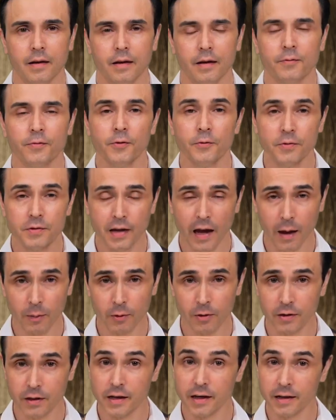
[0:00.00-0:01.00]
If you
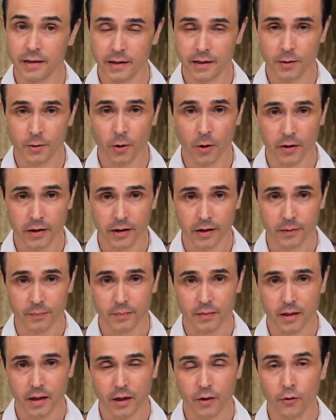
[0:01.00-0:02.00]
dabble in Indian cooking,
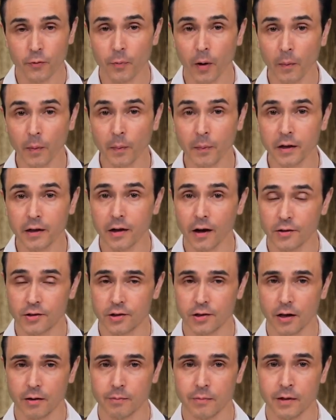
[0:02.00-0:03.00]
you've probably got
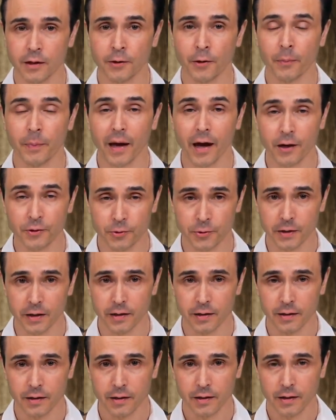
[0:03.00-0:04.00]
some in your pantry.
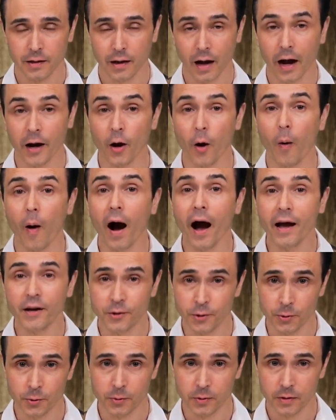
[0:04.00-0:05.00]
I know I
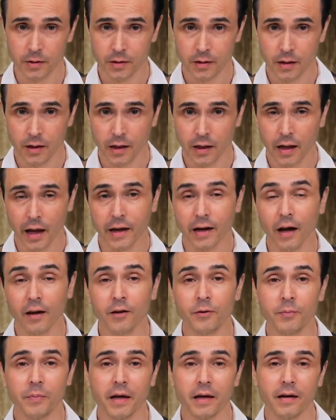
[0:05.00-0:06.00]
do. And I'll
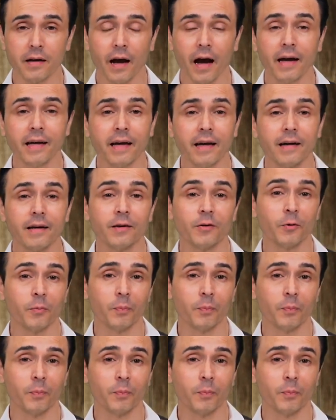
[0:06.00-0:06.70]
admit, I get a little